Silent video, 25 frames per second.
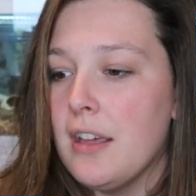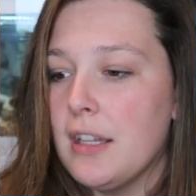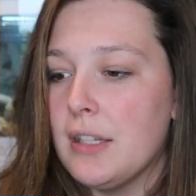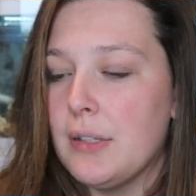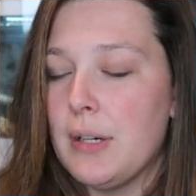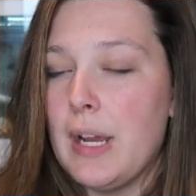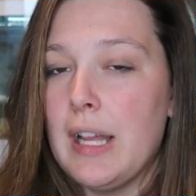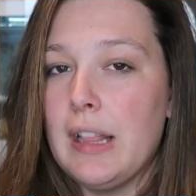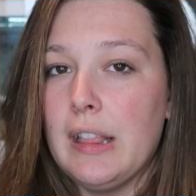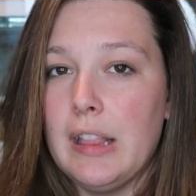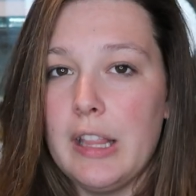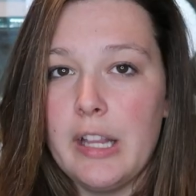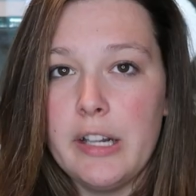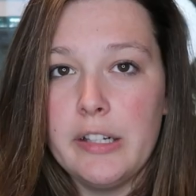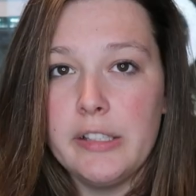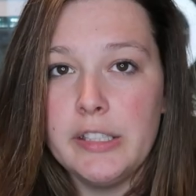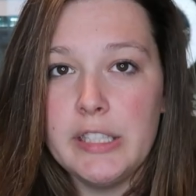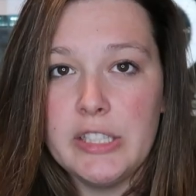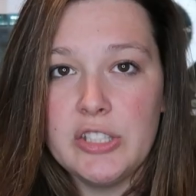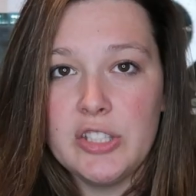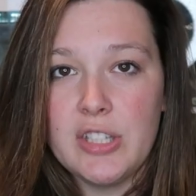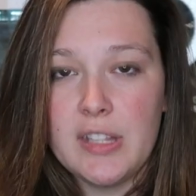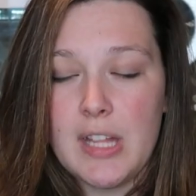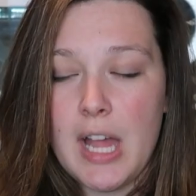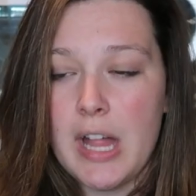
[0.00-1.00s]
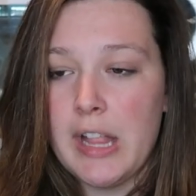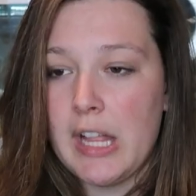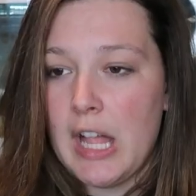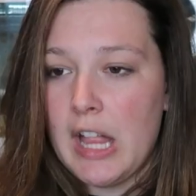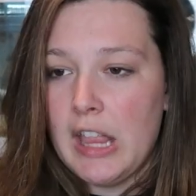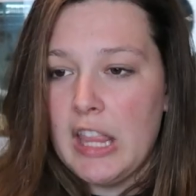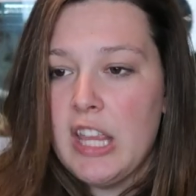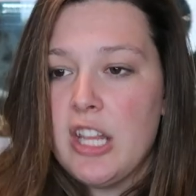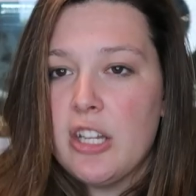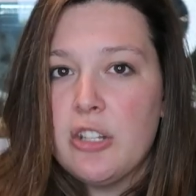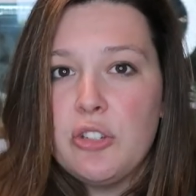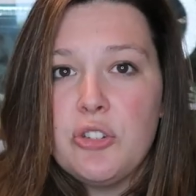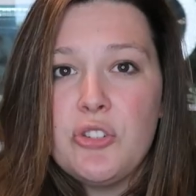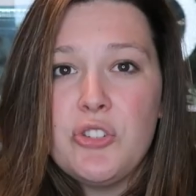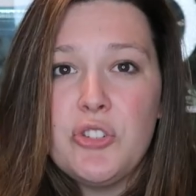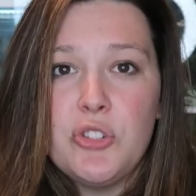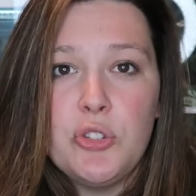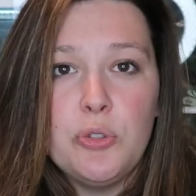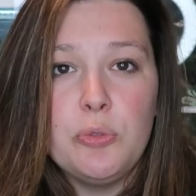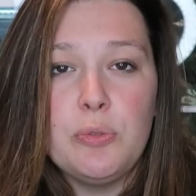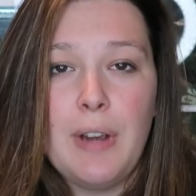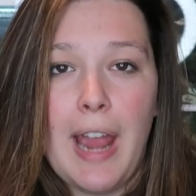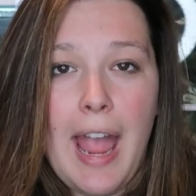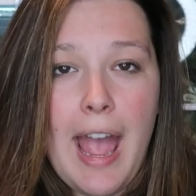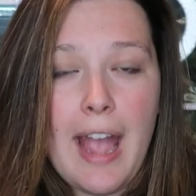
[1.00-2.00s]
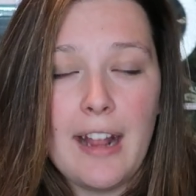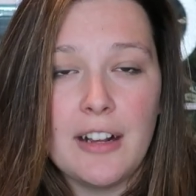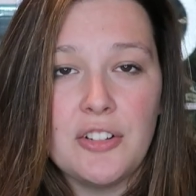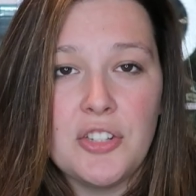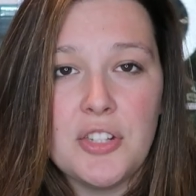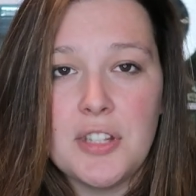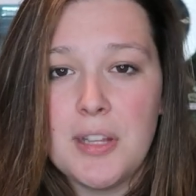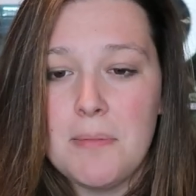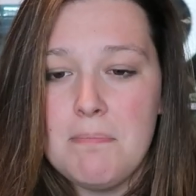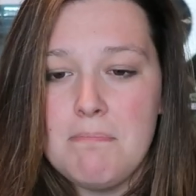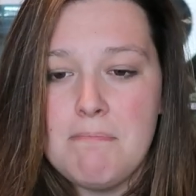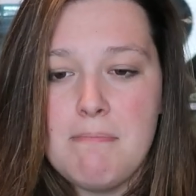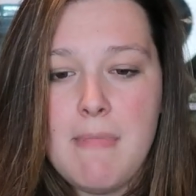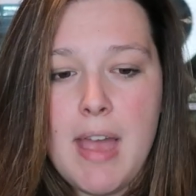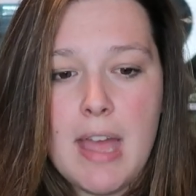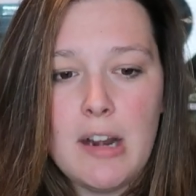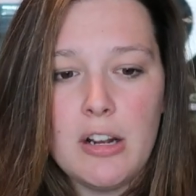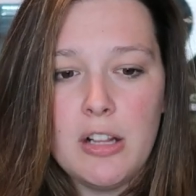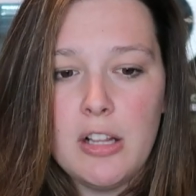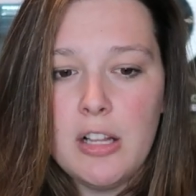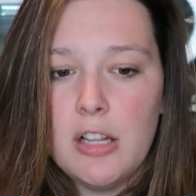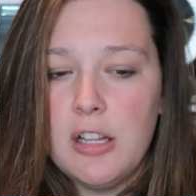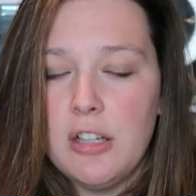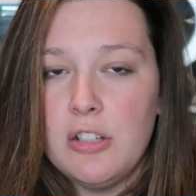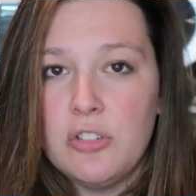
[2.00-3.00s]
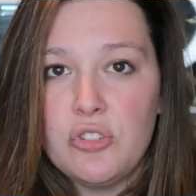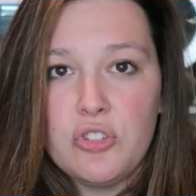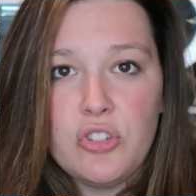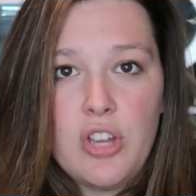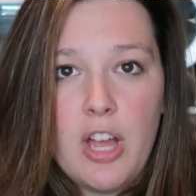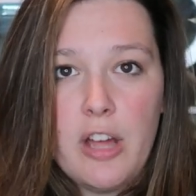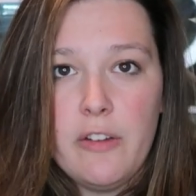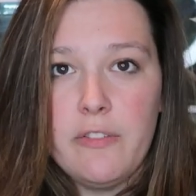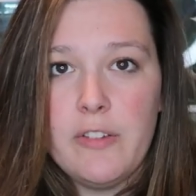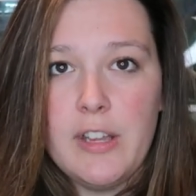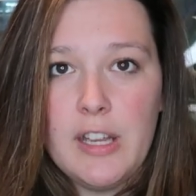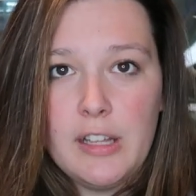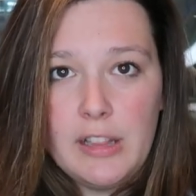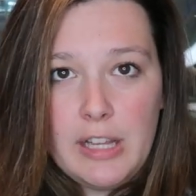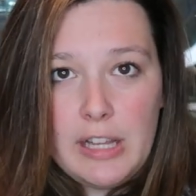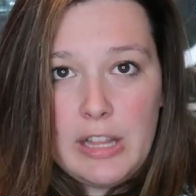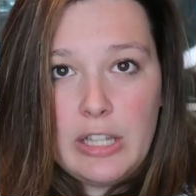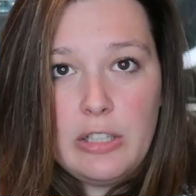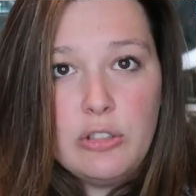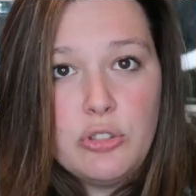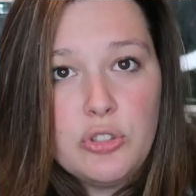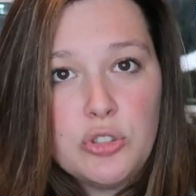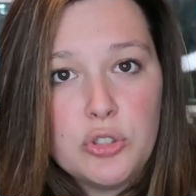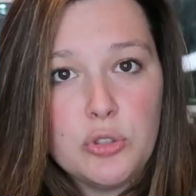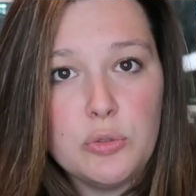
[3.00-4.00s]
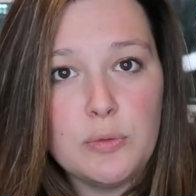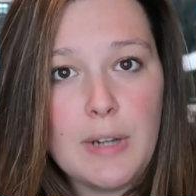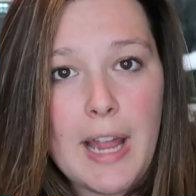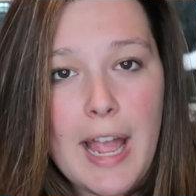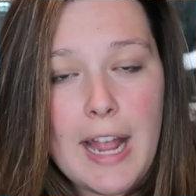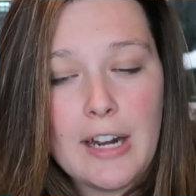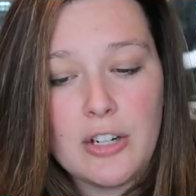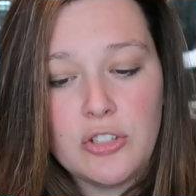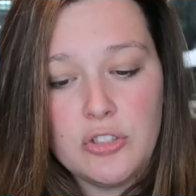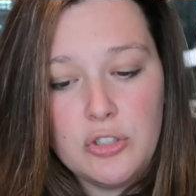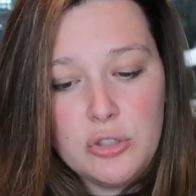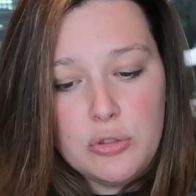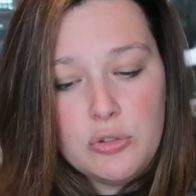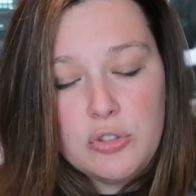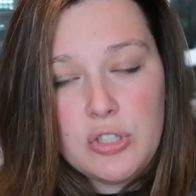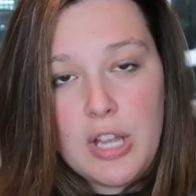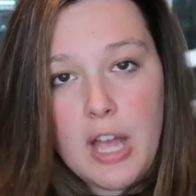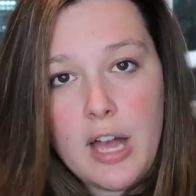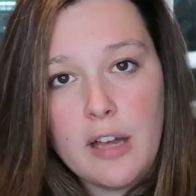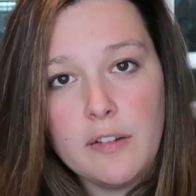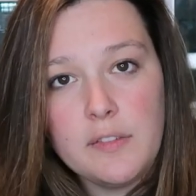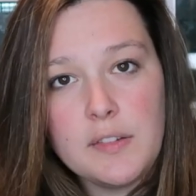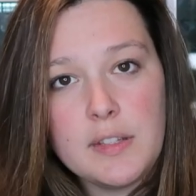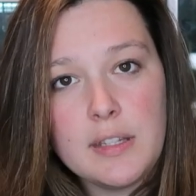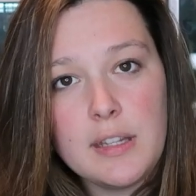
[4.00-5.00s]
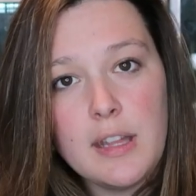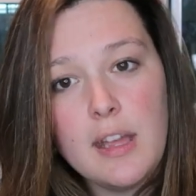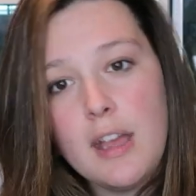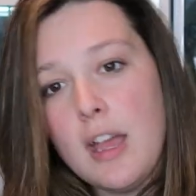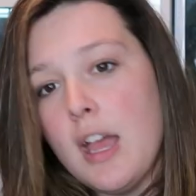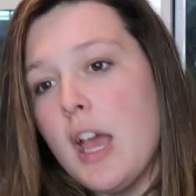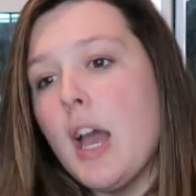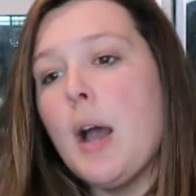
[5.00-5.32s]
So I literally just got a little shoe rack, some metal shelving, little shoe rack, two shelves,